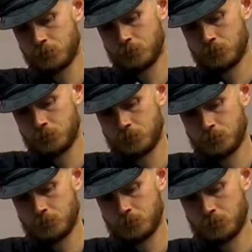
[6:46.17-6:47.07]

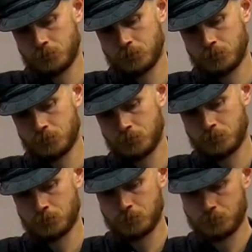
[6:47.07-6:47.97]

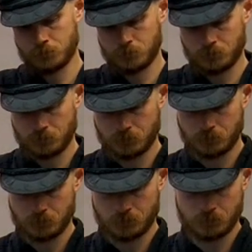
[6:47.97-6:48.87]

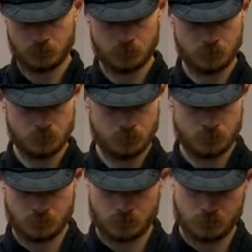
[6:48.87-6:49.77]

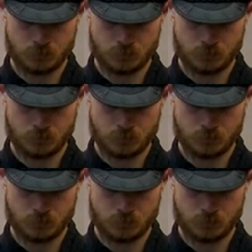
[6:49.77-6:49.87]
[no speech]